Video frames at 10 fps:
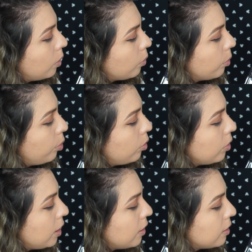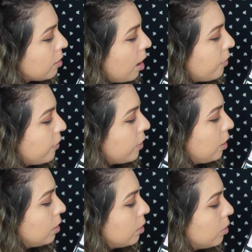when we're pulling this off of the
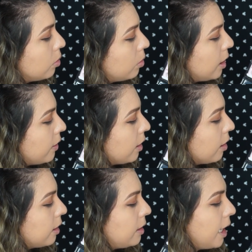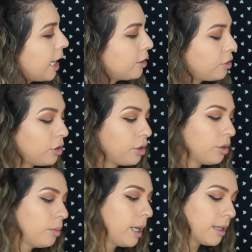glue that they're attached
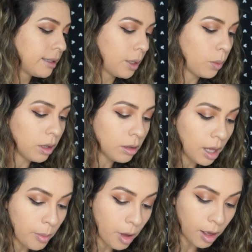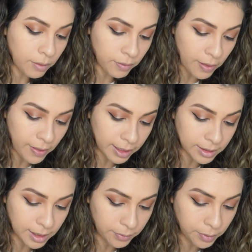to, because they will come off and
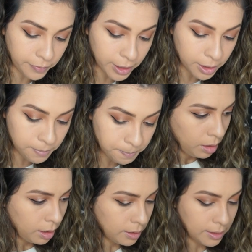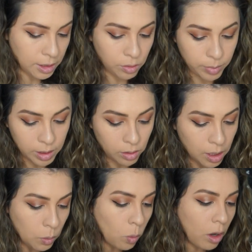that's never fun, because then you'll be
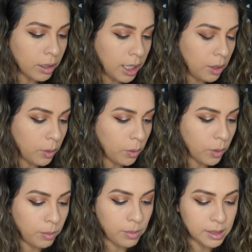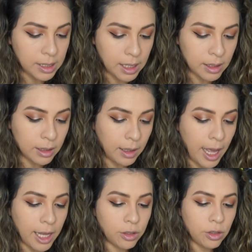looking wonky with one missing
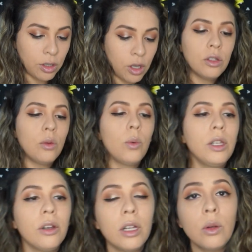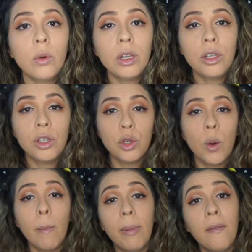lash. So what you're going to want to
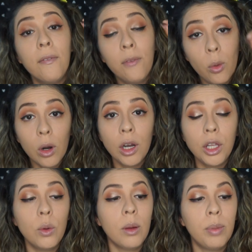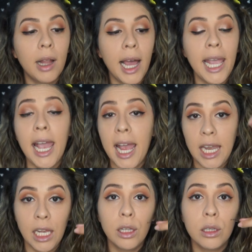do before you apply
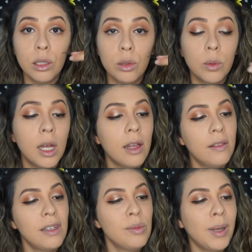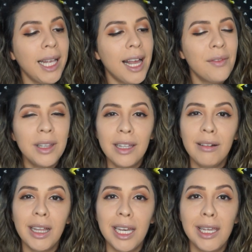any glue, this might have a
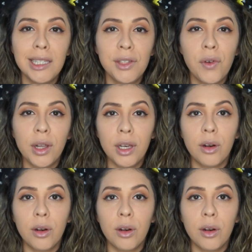little adhesive on it